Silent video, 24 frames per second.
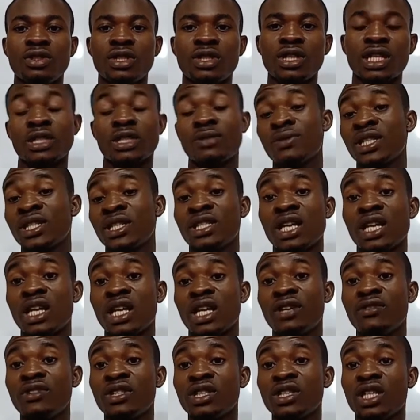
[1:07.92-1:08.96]
Especially
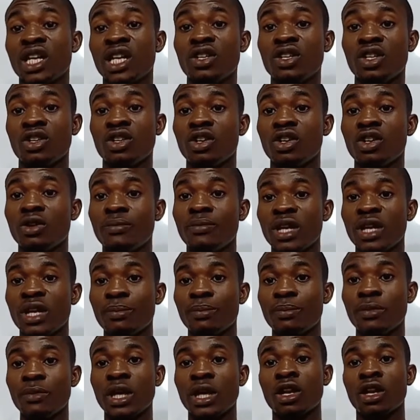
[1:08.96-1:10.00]
if they tell you you're going to make
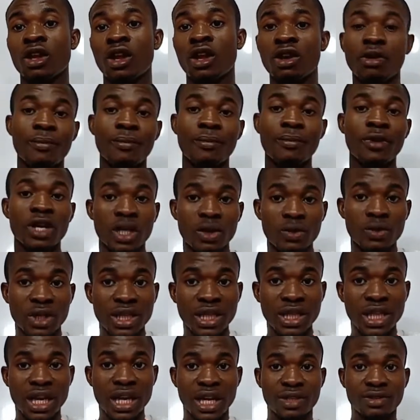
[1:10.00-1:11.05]
a lot of money with
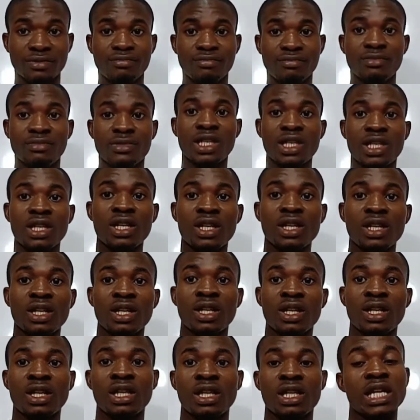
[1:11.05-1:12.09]
that.
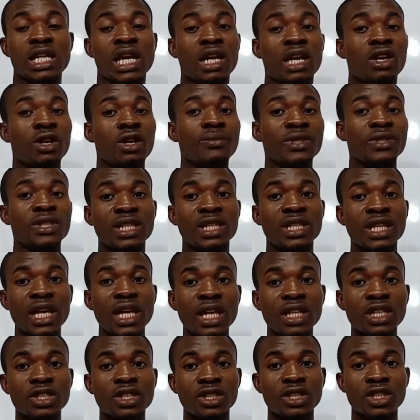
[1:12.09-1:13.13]
They are not been
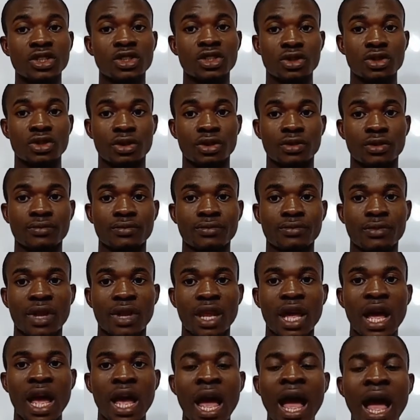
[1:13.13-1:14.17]
telling you the truth.
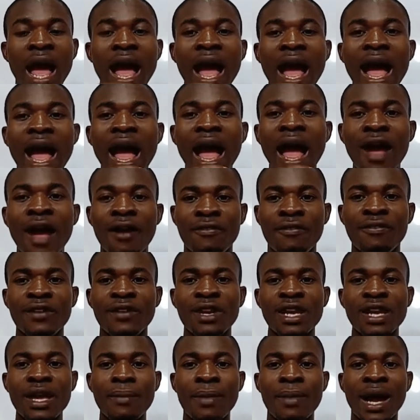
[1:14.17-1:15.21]

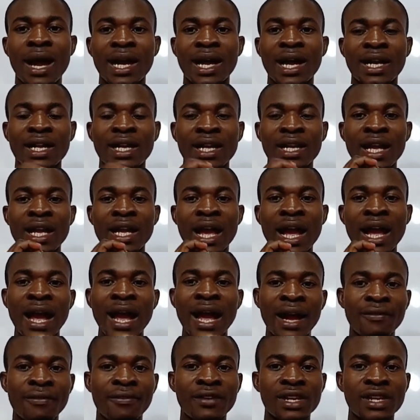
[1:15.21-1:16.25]
Affiliate marketing,
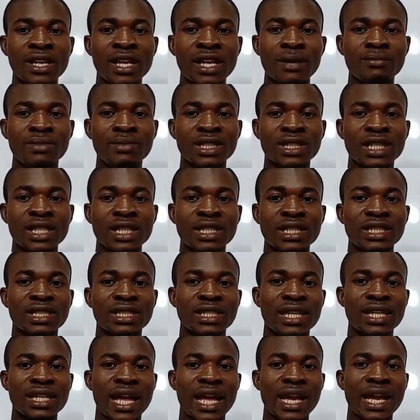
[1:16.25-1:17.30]
affiliate business
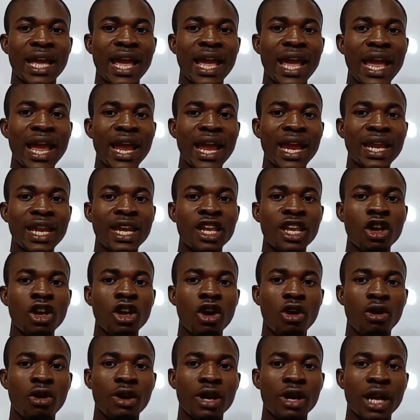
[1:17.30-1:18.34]
is like any
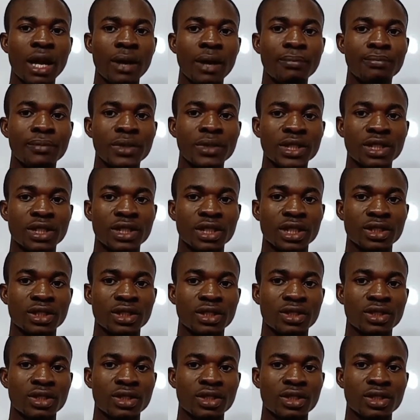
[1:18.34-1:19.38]
other
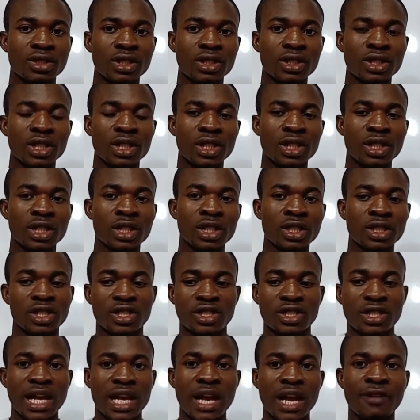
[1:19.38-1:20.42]
business.
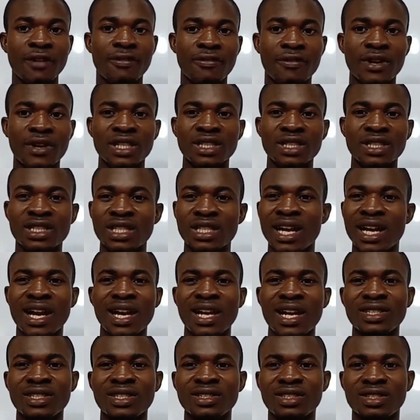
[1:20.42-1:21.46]
It's like
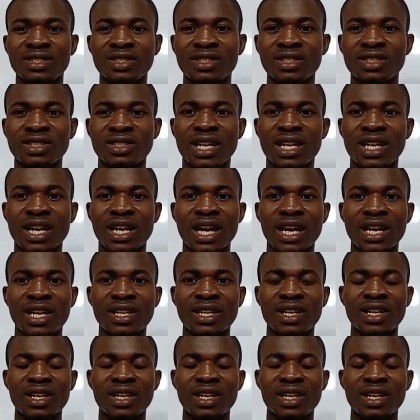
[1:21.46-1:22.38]
franchising. It's like